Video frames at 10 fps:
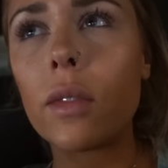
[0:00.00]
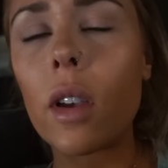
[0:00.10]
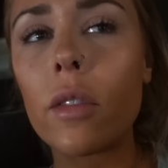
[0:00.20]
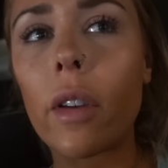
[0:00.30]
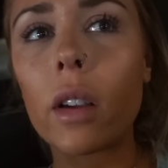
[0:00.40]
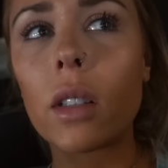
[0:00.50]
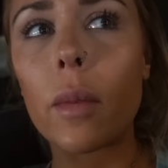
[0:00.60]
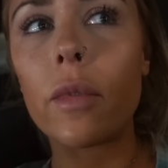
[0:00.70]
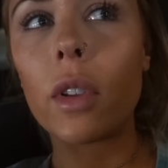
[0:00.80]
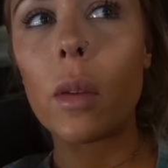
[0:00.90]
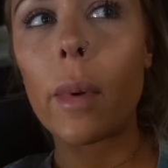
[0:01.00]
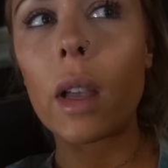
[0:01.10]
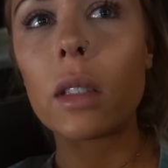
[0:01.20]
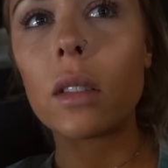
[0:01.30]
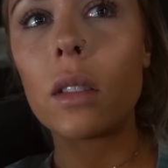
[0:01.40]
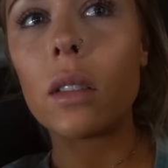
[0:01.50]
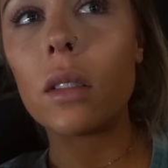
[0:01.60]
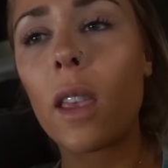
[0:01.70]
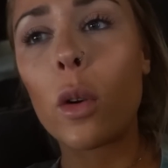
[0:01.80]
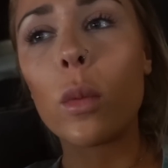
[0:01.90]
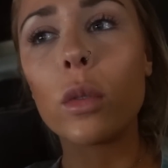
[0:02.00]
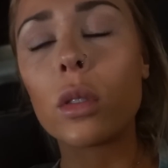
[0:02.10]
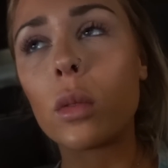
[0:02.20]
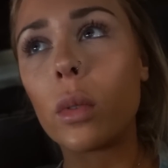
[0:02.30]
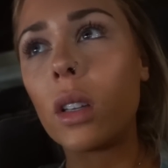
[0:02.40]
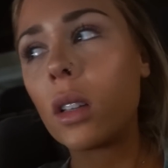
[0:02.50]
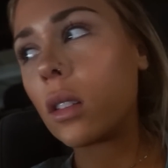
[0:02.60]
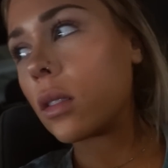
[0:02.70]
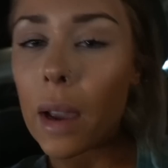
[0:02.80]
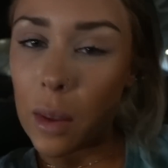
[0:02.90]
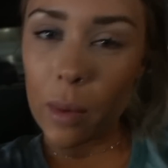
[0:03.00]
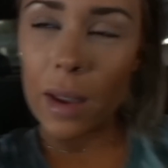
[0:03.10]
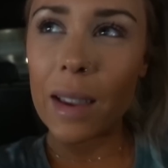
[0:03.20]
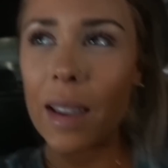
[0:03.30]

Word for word: it's felt fucked up for the past like almost week. By the way,